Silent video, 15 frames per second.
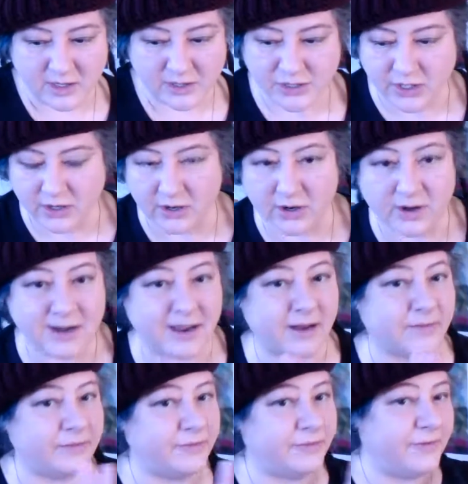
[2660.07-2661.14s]
turn
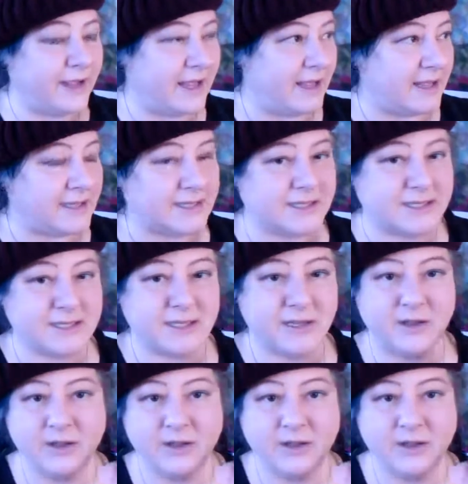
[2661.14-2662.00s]
and face